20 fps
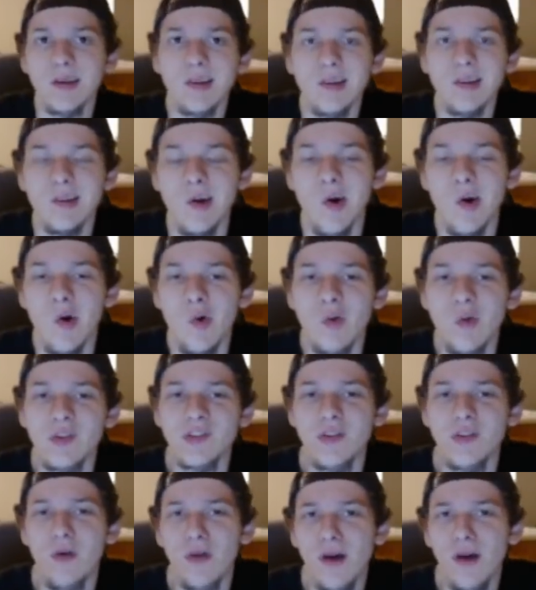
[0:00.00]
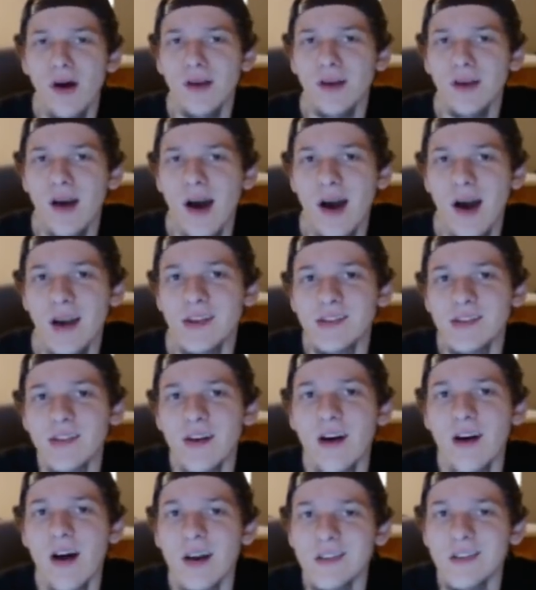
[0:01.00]
Yo, what's going on, guys?
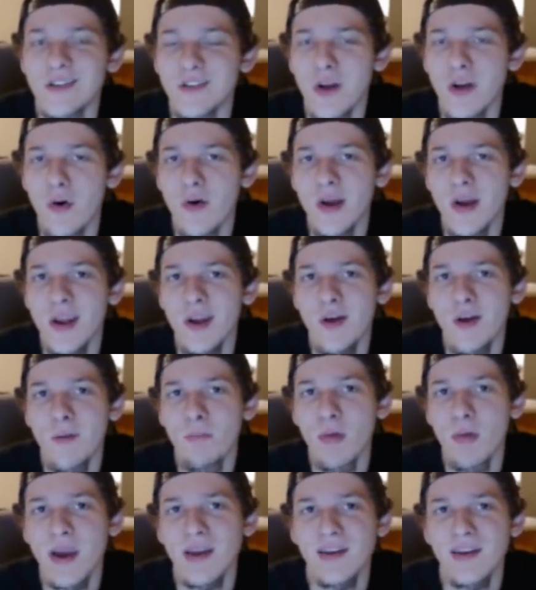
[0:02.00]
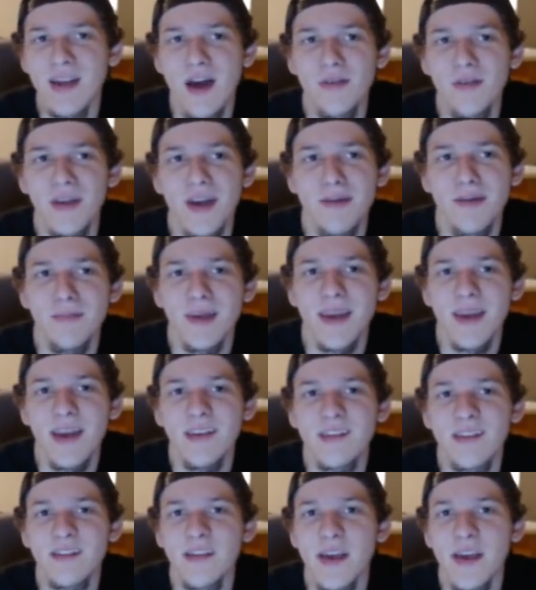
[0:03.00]
It's Noah here, breaking down the NBA
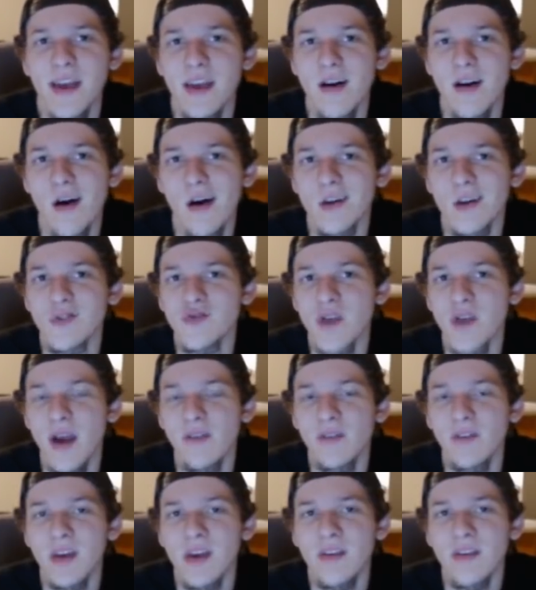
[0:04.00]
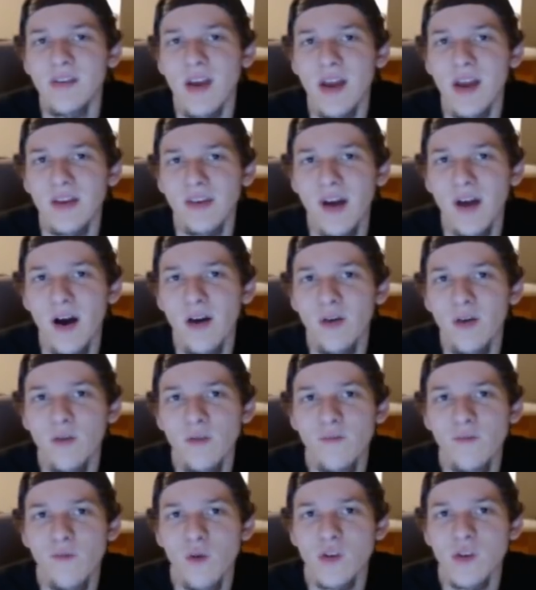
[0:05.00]
slate on DraftKings and Yahoo
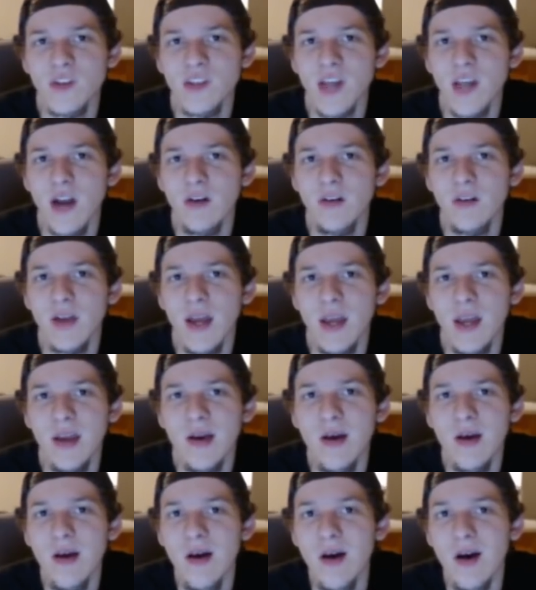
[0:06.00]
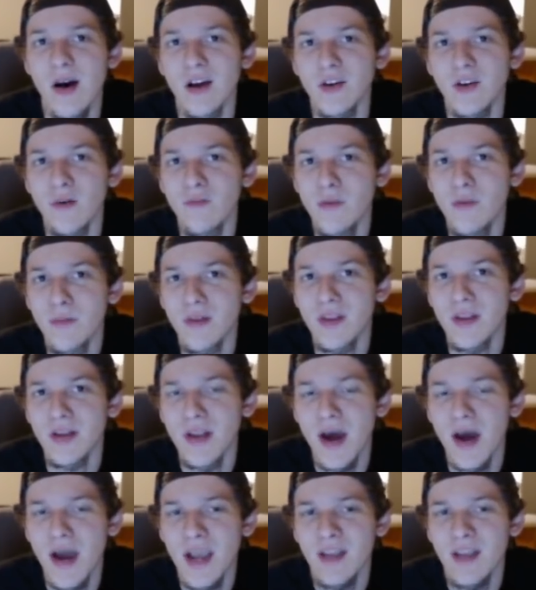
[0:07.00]
for Saturday, November the
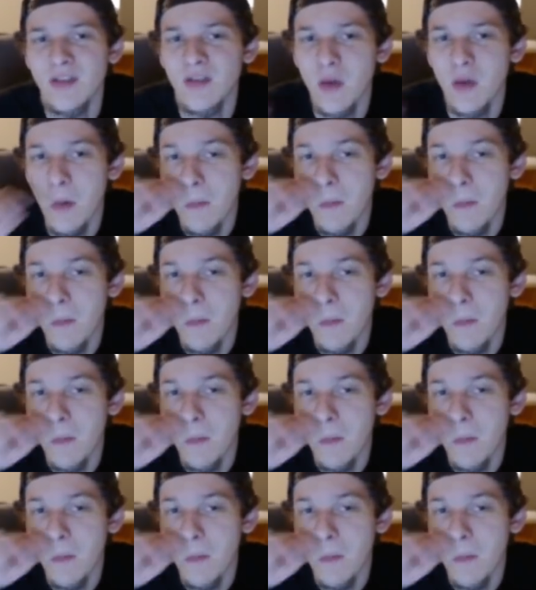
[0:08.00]
9th.